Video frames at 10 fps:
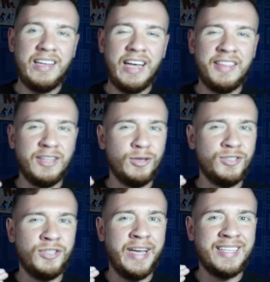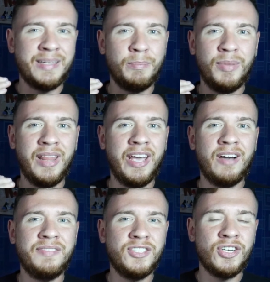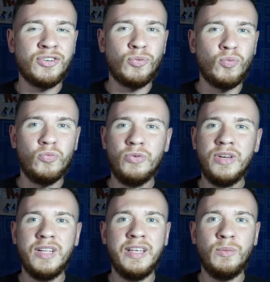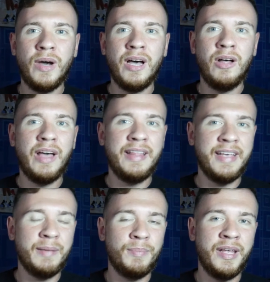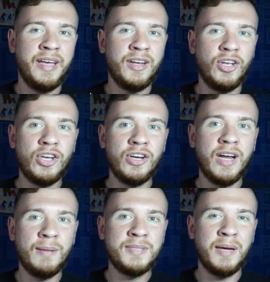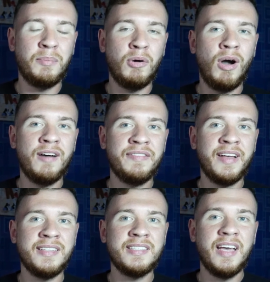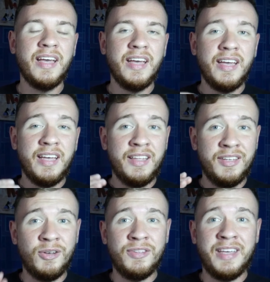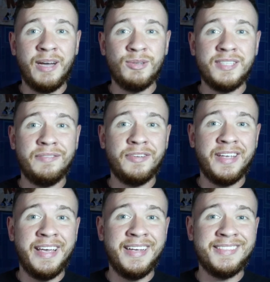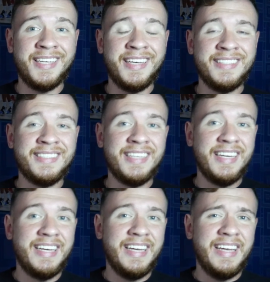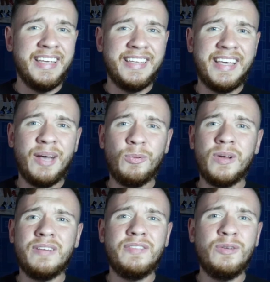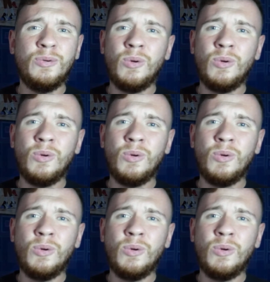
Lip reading: I think those two guys can play off each other really well, and they can play in a good up-tempo offense. The only thing I would say for the Kings is get rid of Luke